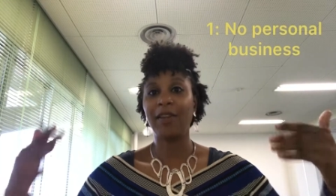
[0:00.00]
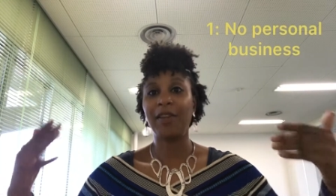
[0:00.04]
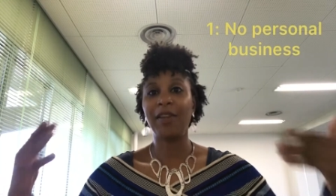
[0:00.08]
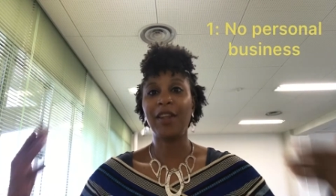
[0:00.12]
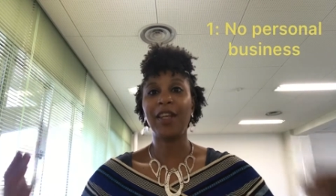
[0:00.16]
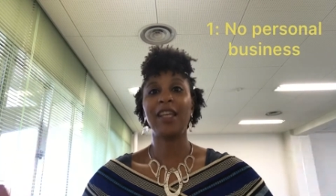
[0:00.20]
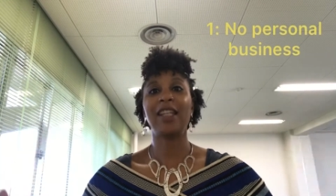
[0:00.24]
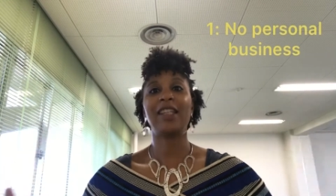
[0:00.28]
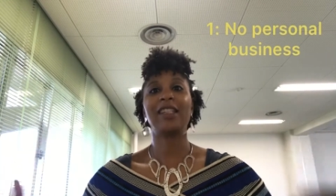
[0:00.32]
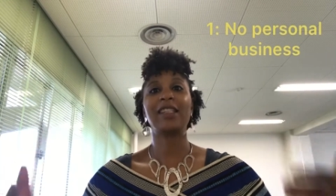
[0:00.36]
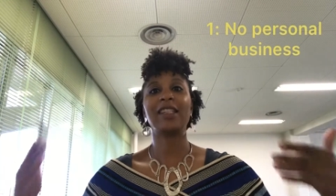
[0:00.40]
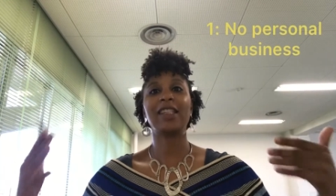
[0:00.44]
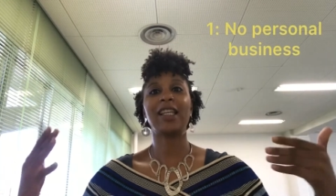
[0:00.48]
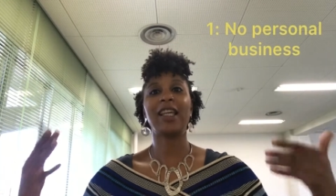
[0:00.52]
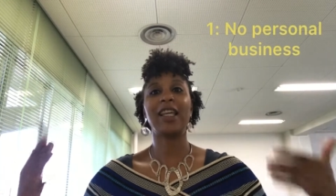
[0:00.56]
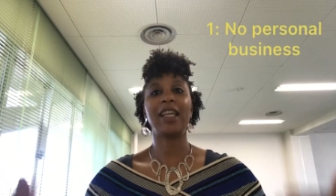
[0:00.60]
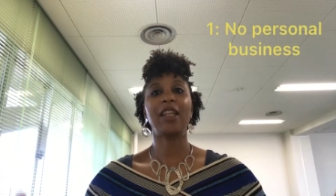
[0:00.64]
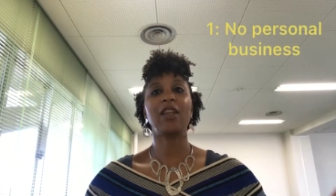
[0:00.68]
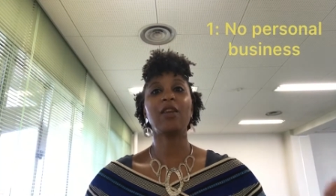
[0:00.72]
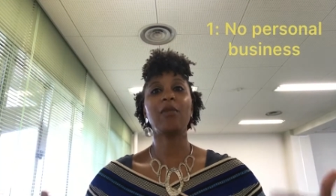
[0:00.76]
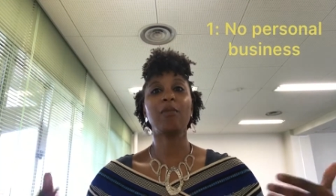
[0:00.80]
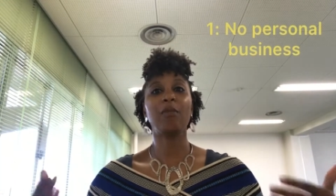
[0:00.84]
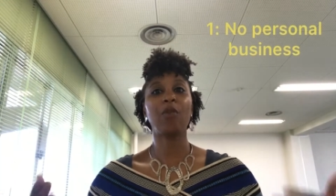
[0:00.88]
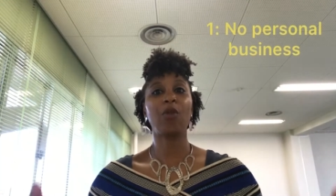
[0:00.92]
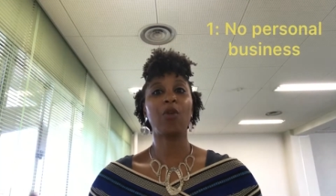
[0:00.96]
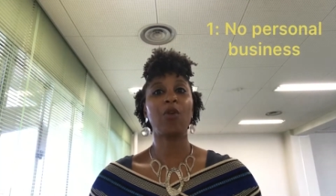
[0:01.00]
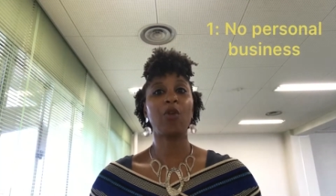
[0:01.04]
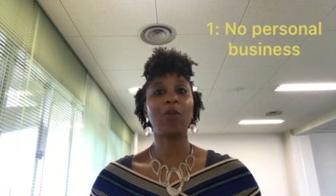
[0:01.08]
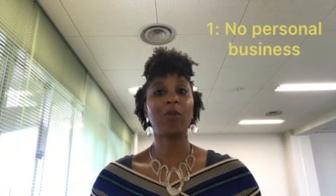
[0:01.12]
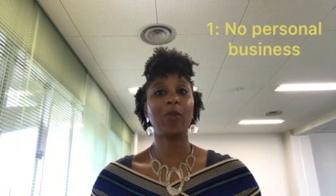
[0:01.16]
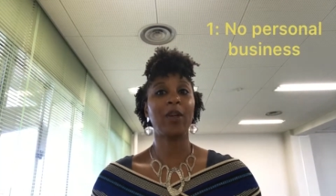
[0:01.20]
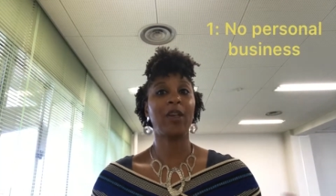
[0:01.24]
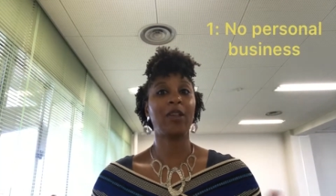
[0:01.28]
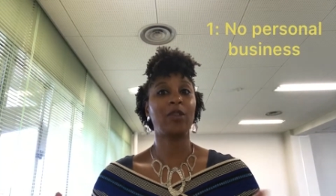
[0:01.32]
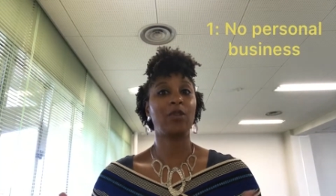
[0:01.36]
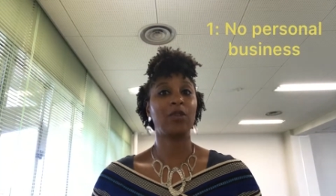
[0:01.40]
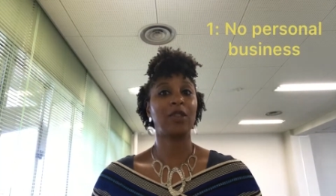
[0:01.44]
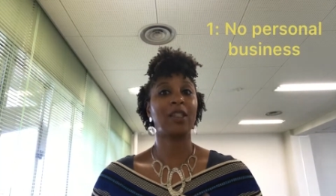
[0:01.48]
It's
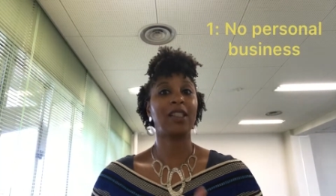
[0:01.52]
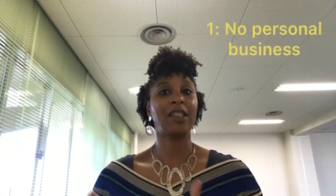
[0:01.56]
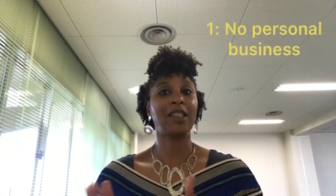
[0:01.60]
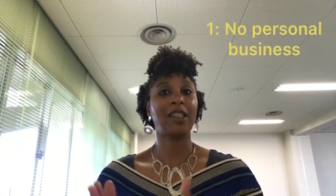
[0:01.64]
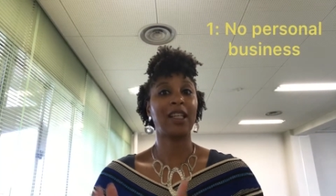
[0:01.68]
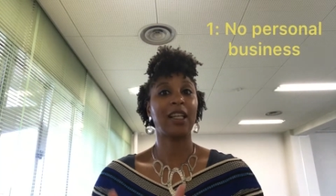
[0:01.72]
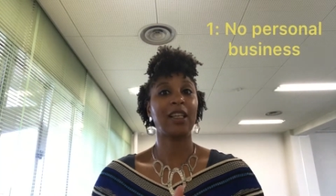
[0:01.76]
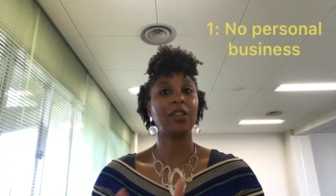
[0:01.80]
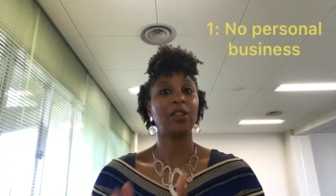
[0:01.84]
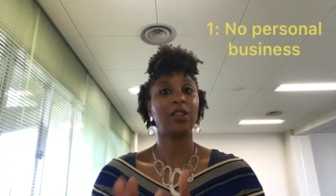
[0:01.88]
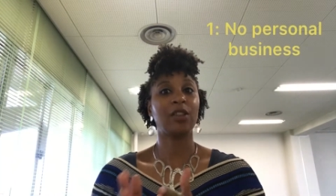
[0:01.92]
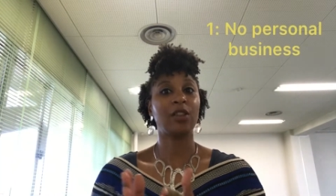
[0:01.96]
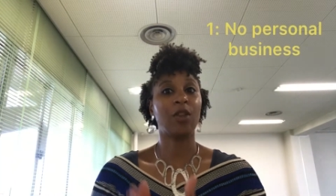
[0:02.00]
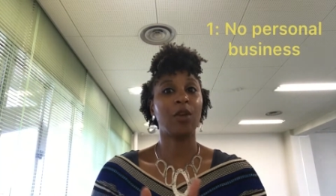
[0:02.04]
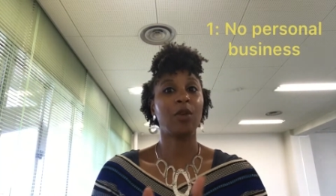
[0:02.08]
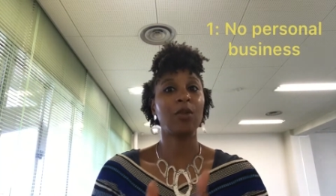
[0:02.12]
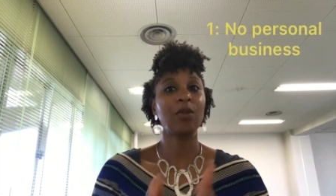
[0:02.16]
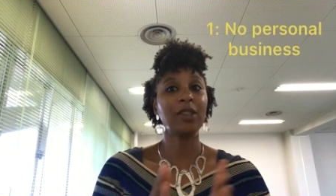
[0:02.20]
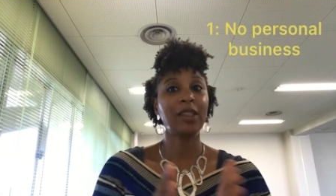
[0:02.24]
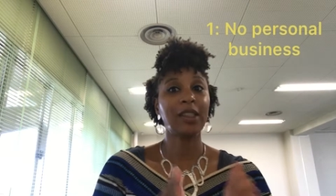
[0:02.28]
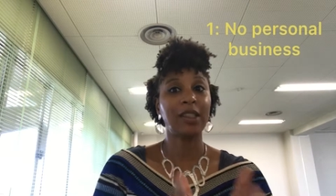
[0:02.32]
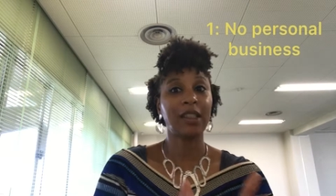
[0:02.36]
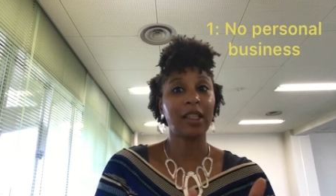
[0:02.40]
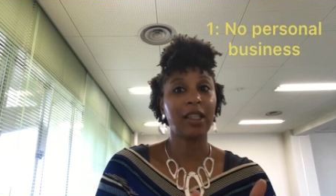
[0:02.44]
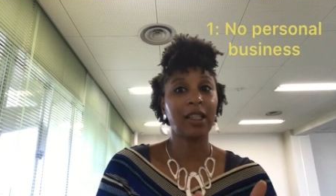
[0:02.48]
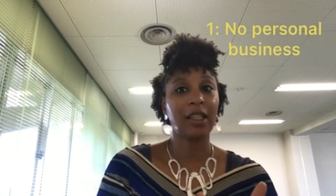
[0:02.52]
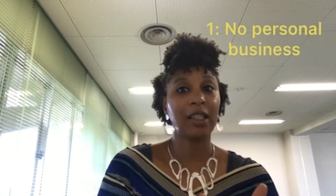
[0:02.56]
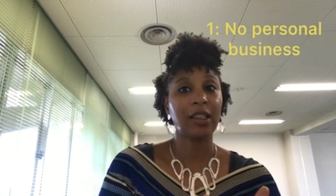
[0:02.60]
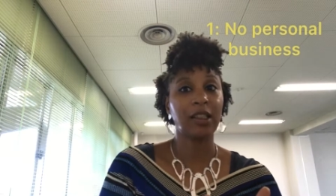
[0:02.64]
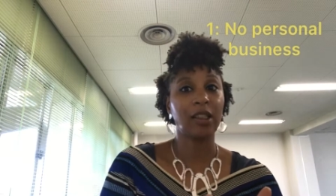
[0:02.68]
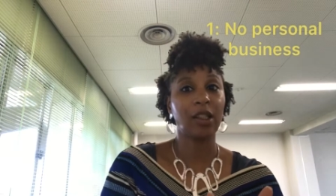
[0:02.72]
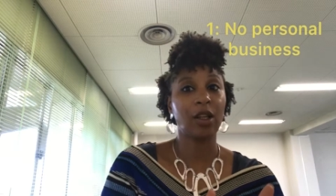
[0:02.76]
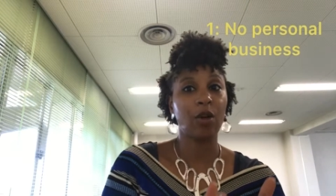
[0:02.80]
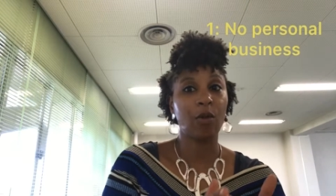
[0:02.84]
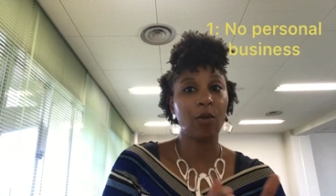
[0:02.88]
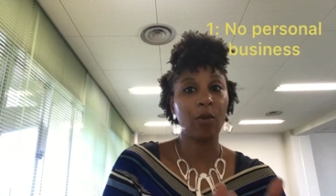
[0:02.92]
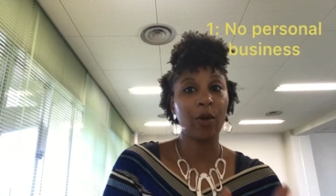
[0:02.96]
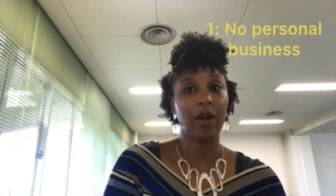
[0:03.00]
inappropriate to discuss those things
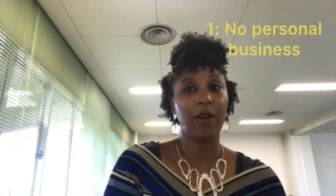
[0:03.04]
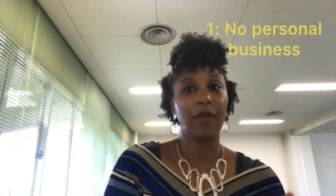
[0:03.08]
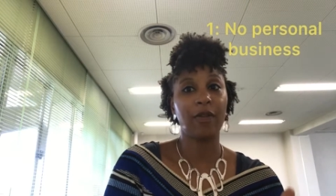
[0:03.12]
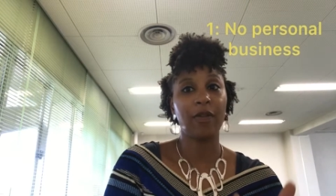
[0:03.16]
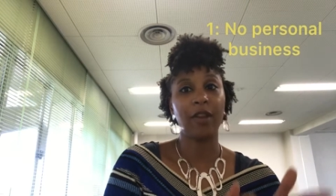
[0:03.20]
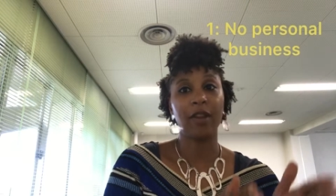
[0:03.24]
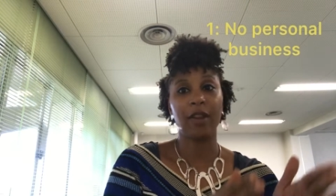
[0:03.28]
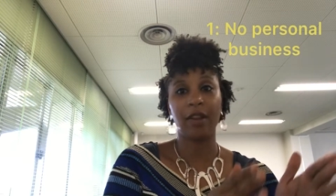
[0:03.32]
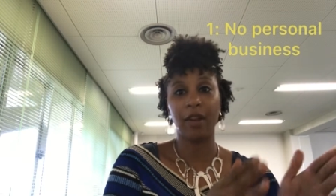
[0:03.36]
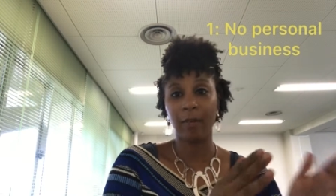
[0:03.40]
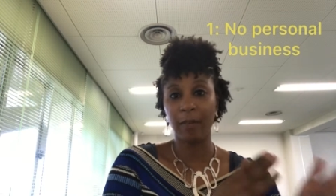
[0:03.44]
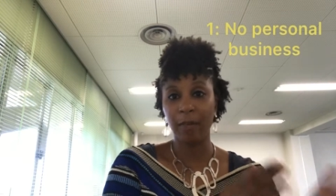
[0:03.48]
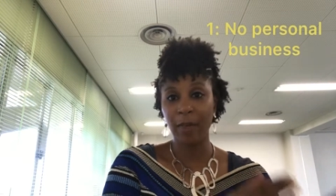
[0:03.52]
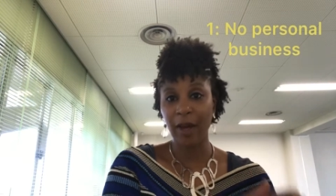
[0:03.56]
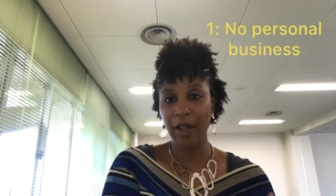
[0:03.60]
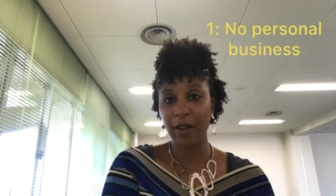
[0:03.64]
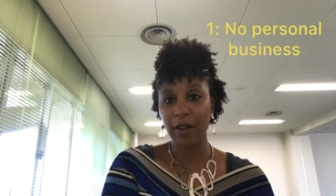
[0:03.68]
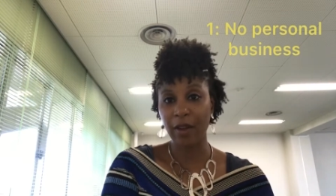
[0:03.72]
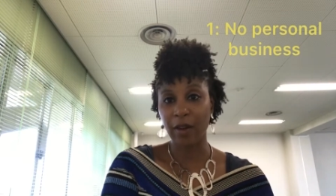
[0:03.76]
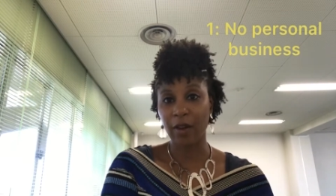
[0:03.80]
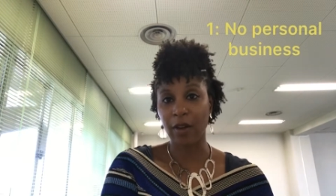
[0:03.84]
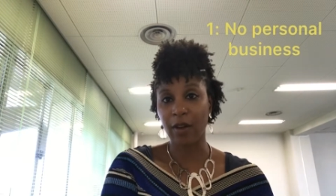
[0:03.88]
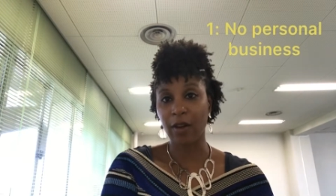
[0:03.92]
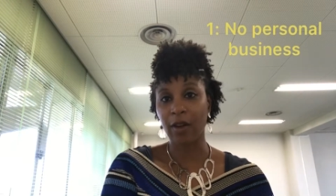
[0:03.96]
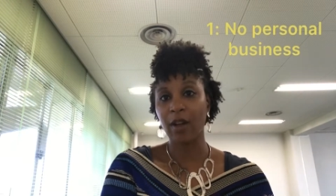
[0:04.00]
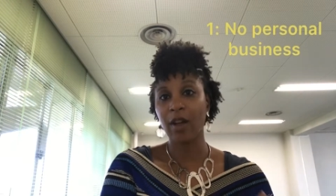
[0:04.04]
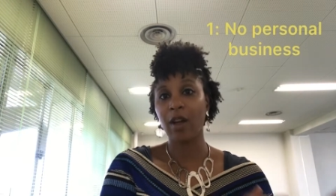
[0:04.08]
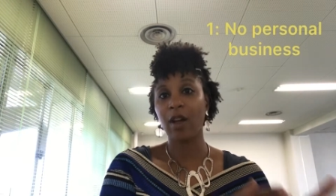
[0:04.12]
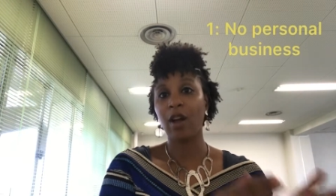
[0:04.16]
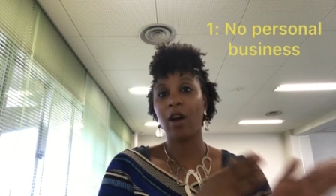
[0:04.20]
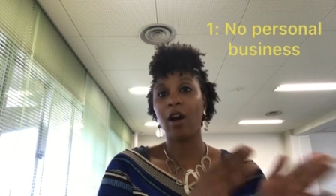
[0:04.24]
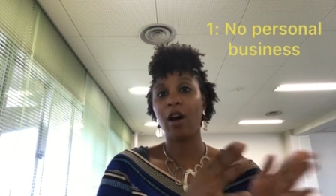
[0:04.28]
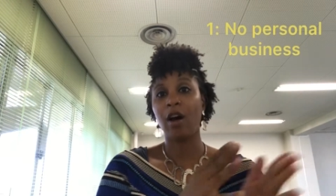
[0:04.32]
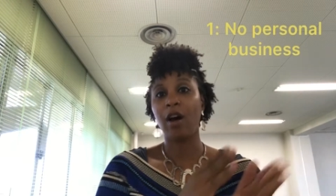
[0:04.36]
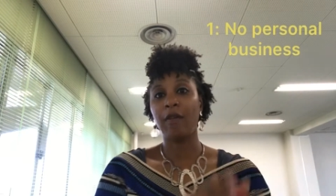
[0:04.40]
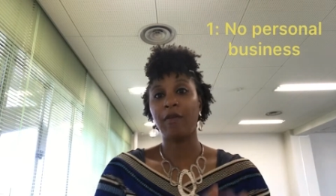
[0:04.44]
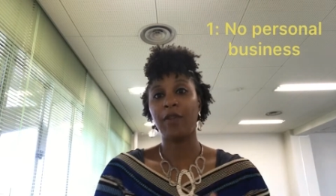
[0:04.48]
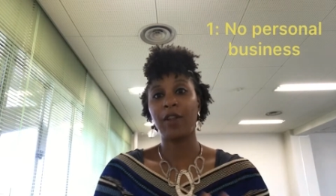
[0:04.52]
with the mother
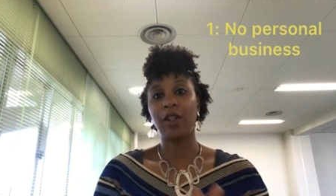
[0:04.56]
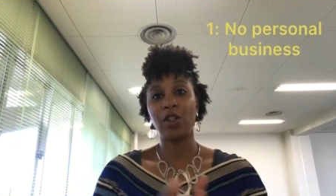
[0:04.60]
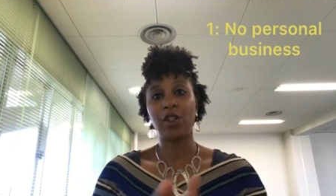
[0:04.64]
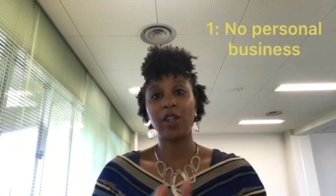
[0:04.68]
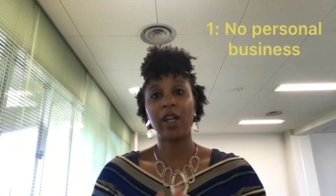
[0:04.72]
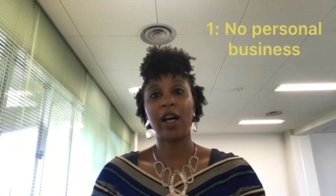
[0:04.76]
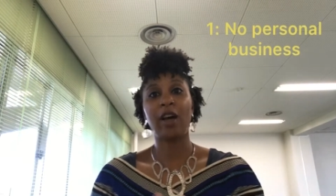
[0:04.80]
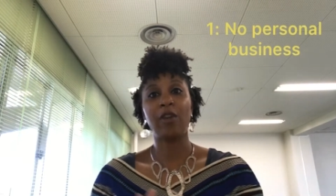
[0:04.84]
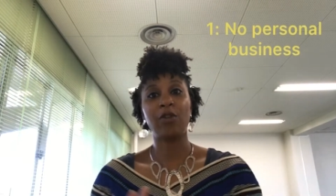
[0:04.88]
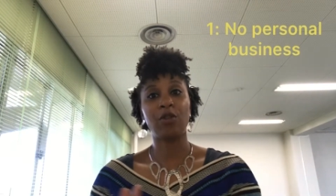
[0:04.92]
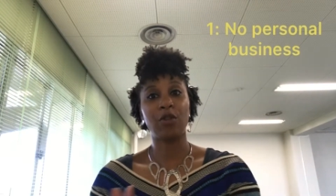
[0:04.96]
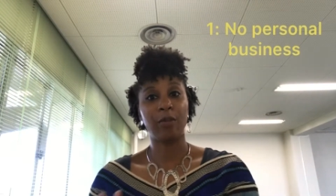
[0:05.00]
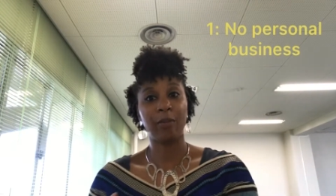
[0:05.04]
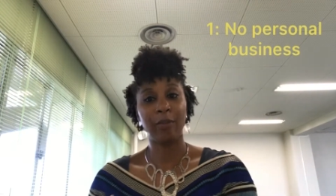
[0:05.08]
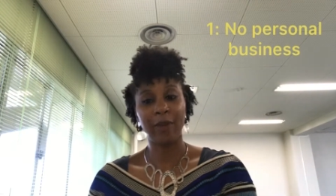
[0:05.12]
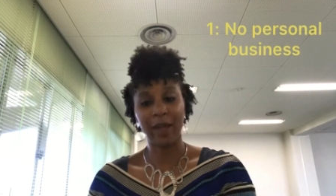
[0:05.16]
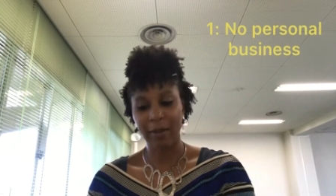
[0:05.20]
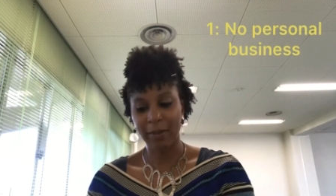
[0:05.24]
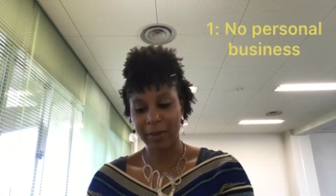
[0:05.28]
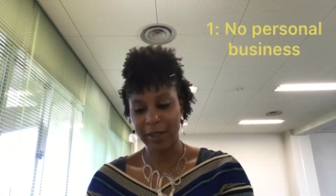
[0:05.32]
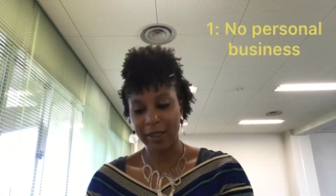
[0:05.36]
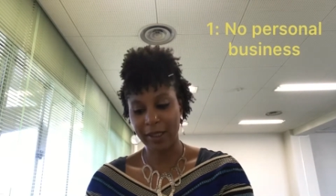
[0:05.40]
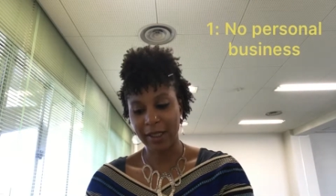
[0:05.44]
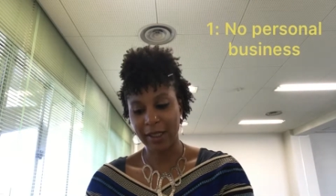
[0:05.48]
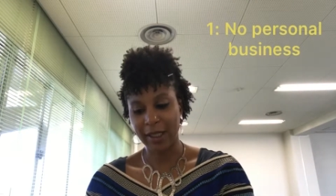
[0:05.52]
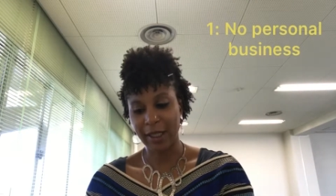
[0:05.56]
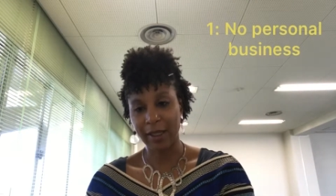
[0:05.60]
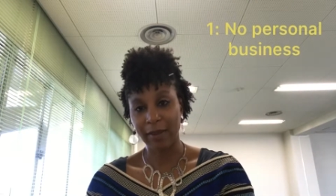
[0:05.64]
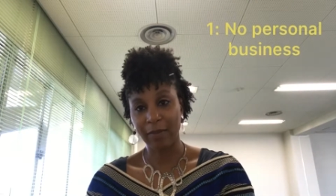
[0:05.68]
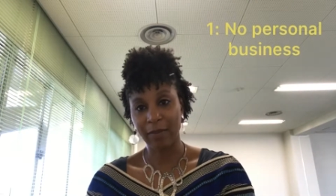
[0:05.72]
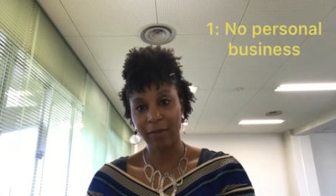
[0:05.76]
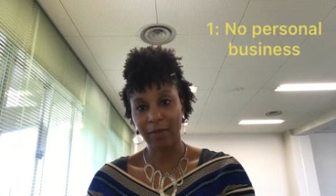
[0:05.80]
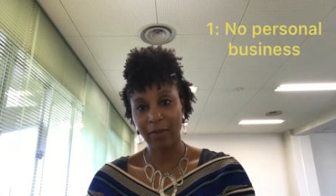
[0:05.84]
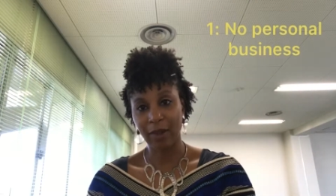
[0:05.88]
of the child you're babysitting,